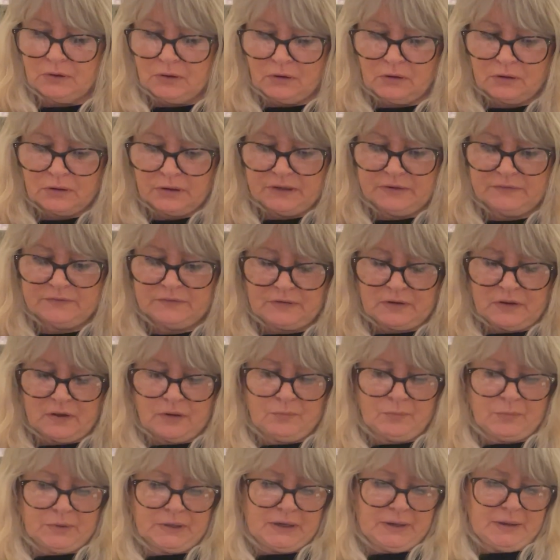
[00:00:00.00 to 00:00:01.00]
on his
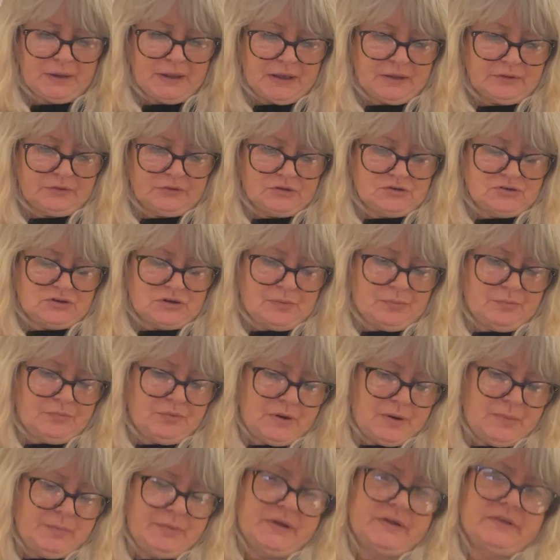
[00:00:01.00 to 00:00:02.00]
arm when I held the jumper
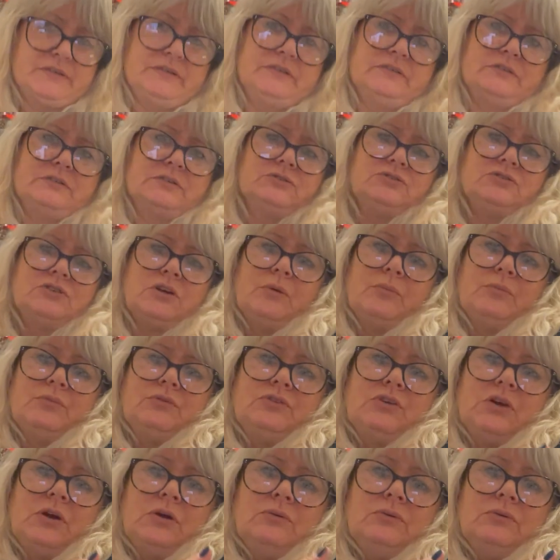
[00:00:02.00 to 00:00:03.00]
up because it's a drop
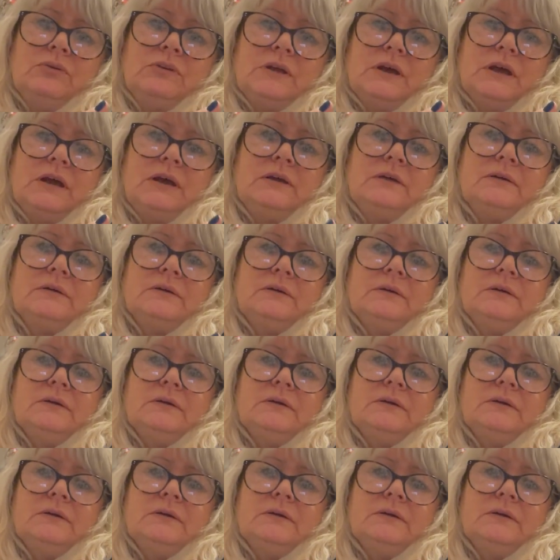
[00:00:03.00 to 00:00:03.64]
shoulder.